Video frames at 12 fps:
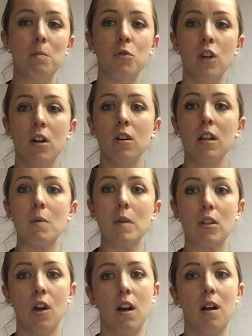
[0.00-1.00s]
Generally, we
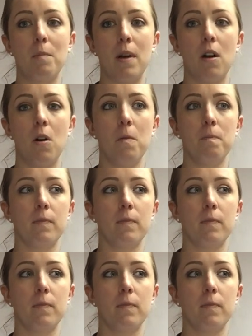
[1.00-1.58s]
talk about